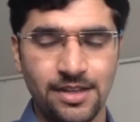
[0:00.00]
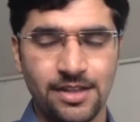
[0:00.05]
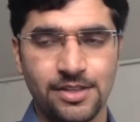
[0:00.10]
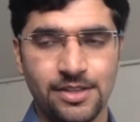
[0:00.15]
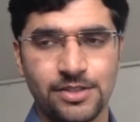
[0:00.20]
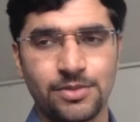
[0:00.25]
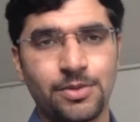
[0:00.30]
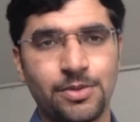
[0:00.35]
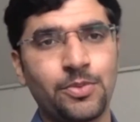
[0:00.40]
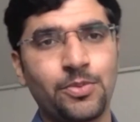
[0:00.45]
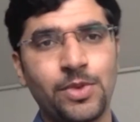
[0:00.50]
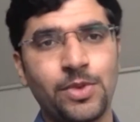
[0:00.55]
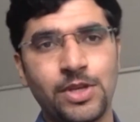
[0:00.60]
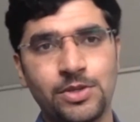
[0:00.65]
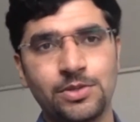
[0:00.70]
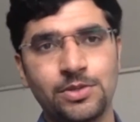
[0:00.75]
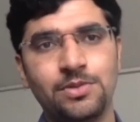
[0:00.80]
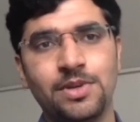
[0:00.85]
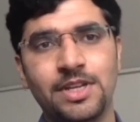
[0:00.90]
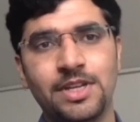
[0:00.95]
So what we
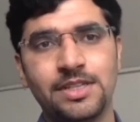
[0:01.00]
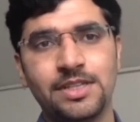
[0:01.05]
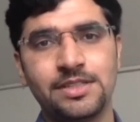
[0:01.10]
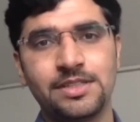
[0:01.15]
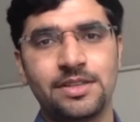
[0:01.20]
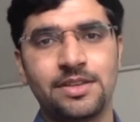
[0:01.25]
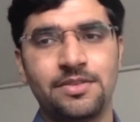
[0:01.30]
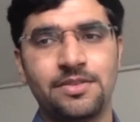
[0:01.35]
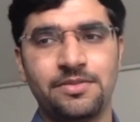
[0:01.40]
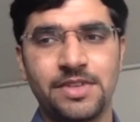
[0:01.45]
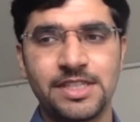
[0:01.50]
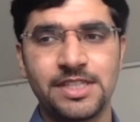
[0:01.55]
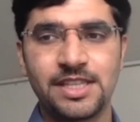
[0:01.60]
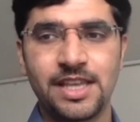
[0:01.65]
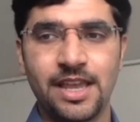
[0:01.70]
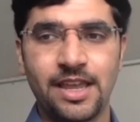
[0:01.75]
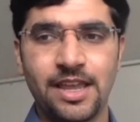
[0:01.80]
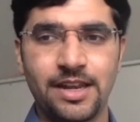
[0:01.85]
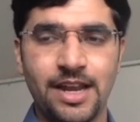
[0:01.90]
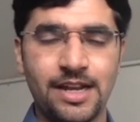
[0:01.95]
do is we
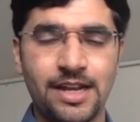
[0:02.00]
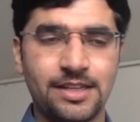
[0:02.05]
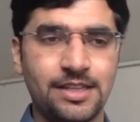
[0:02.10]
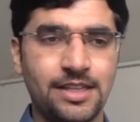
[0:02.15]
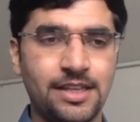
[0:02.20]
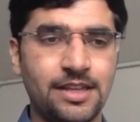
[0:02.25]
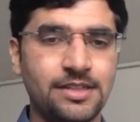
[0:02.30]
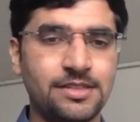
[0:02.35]
say that there